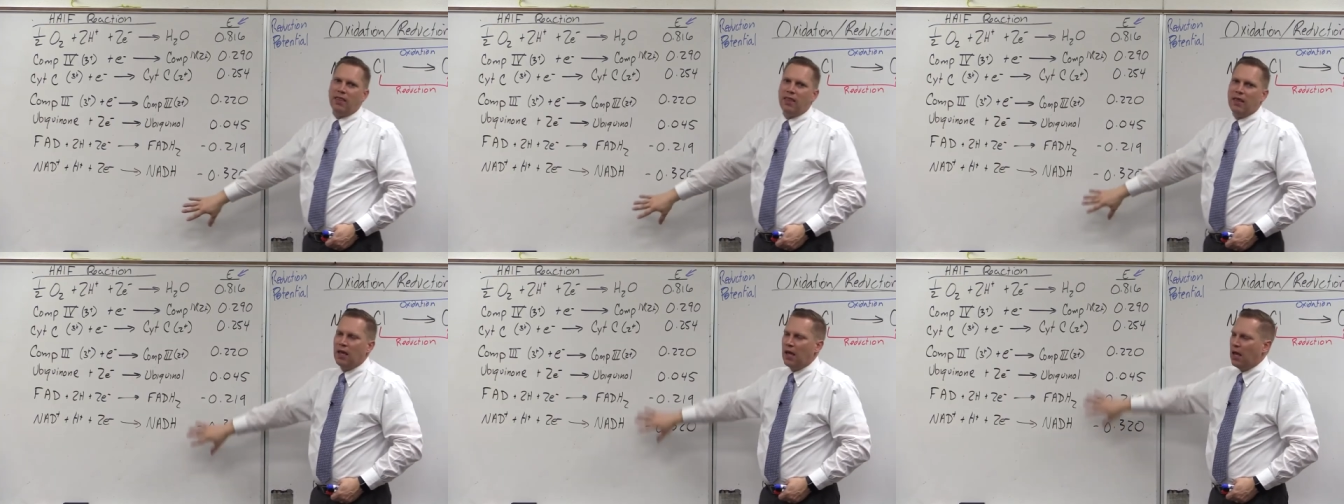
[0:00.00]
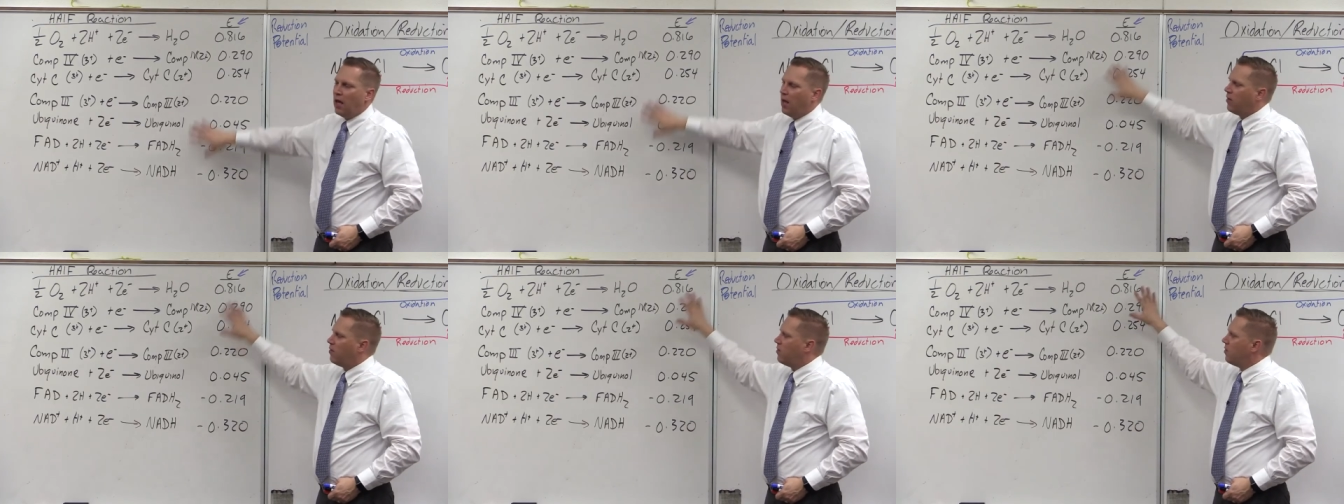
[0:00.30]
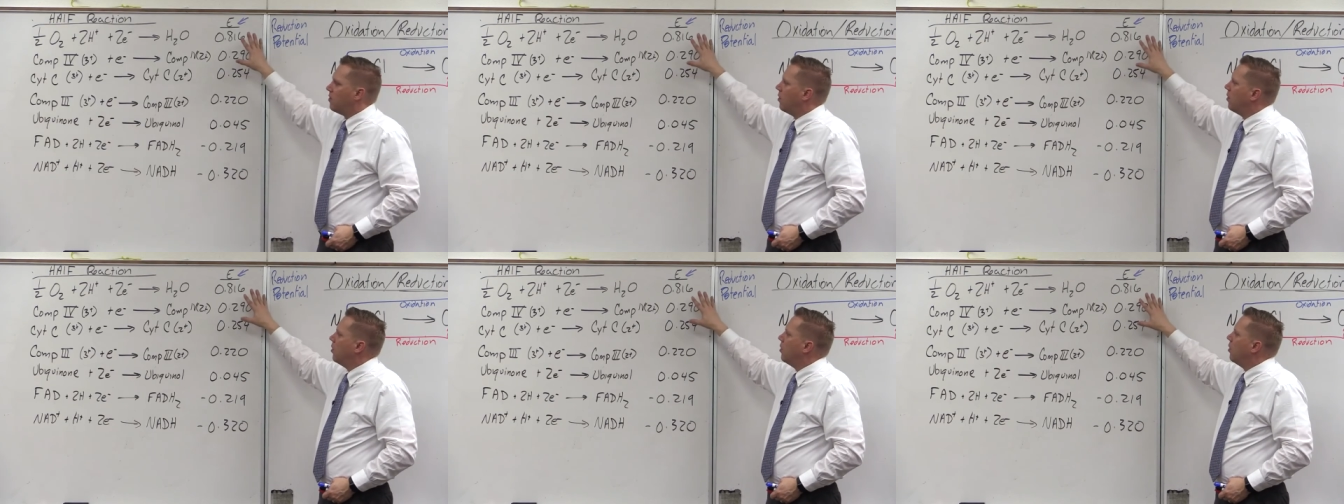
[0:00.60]

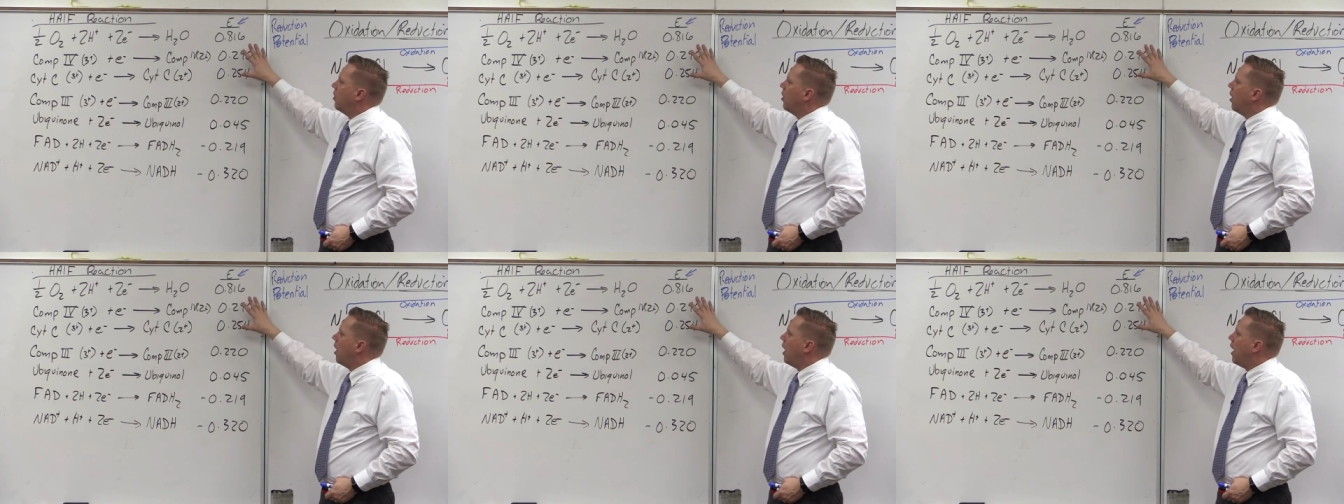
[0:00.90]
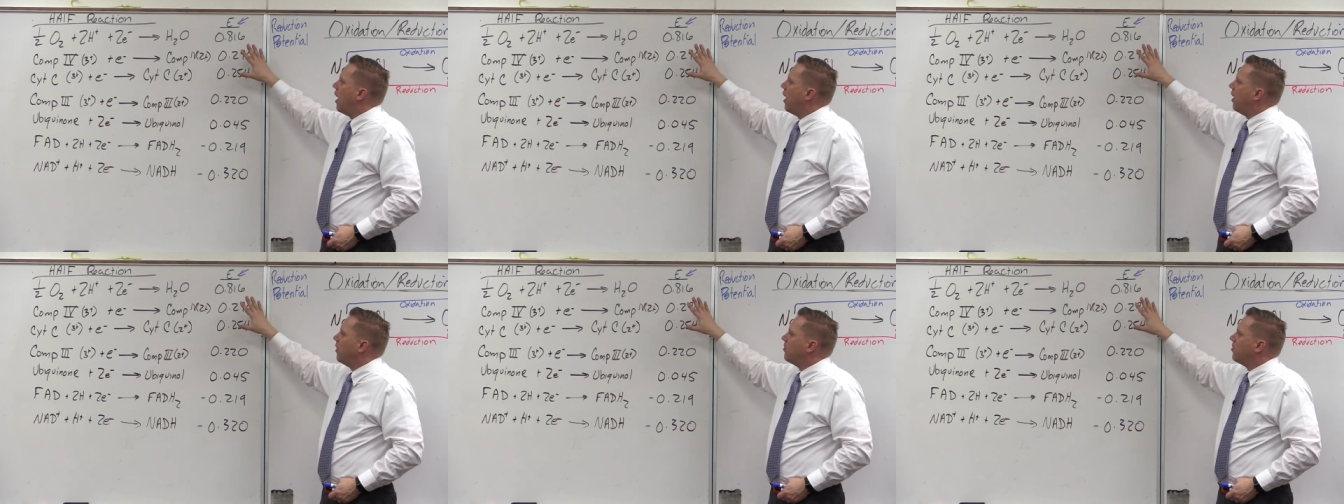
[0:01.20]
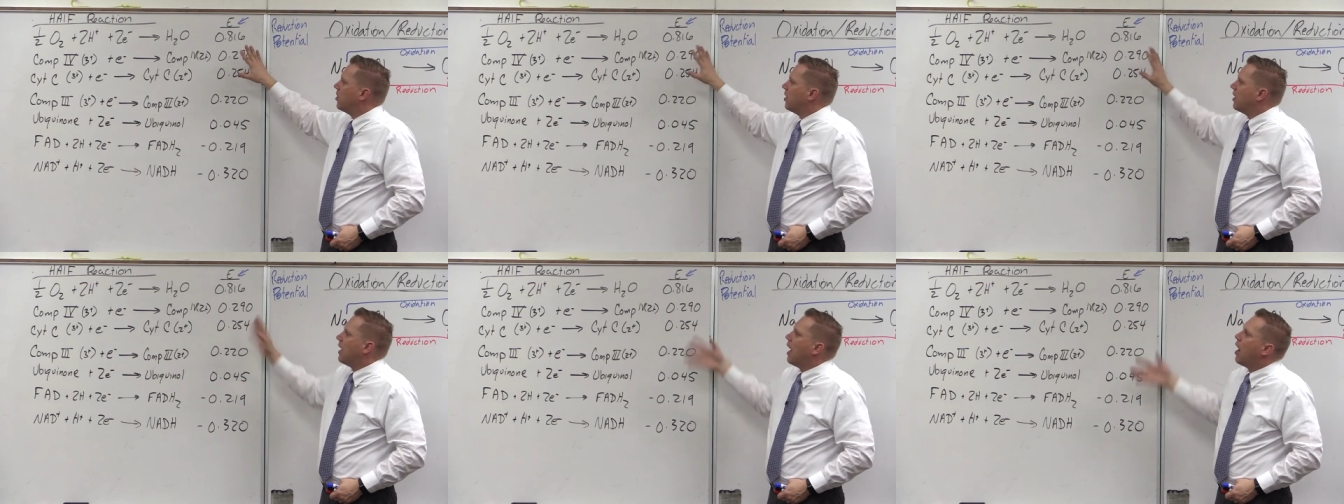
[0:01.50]
this uh,
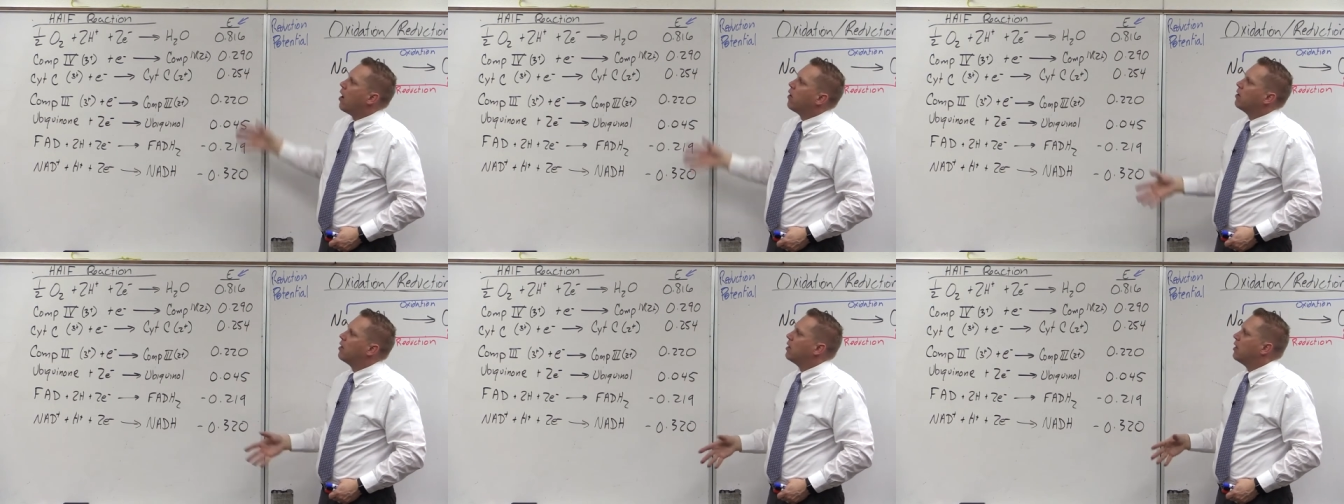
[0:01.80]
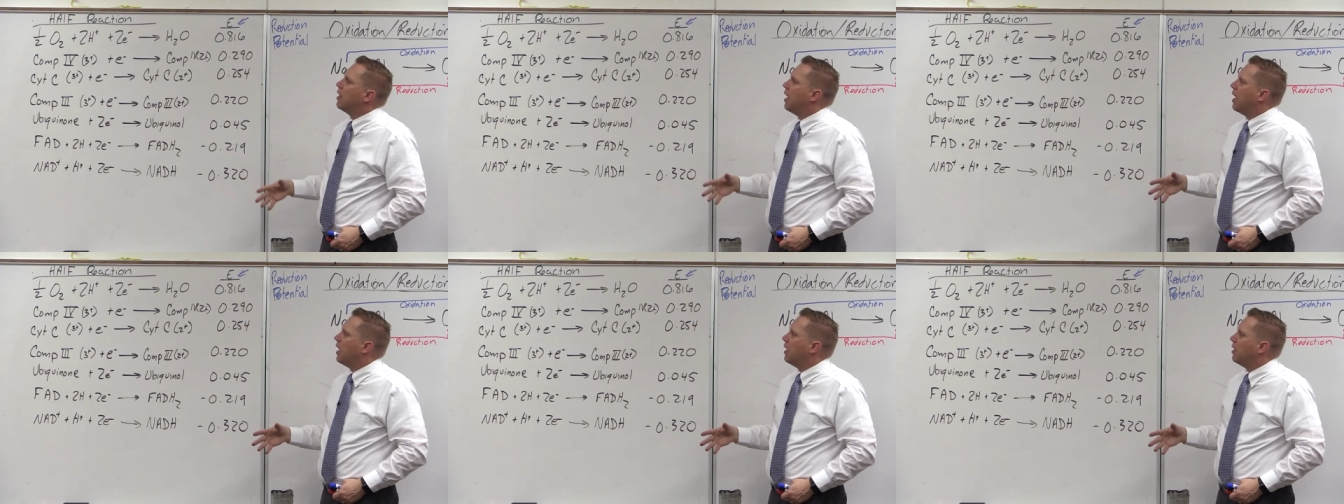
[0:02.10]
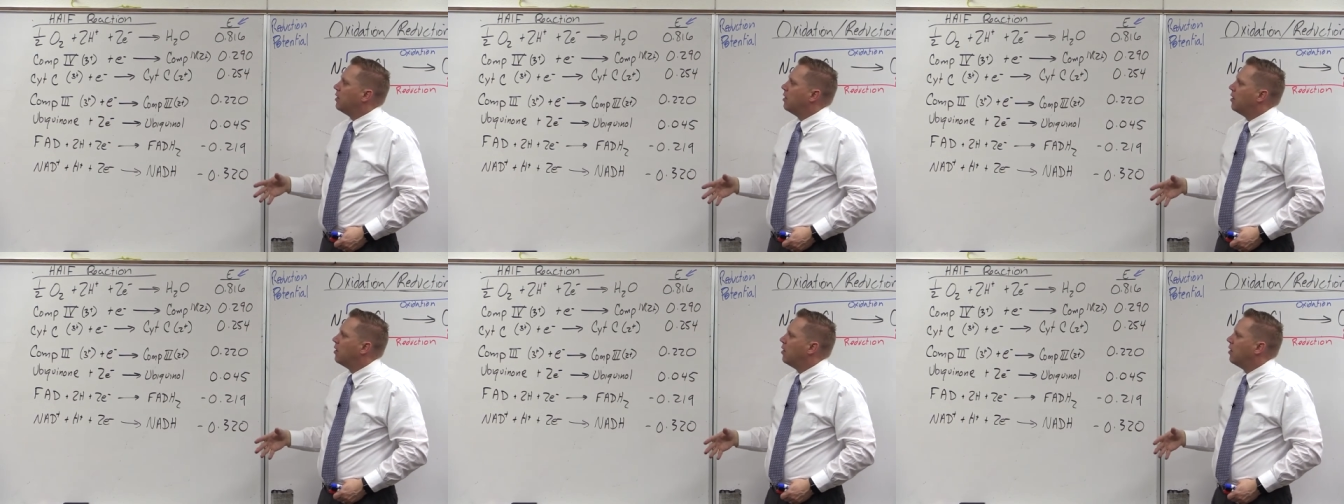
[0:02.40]
to calculate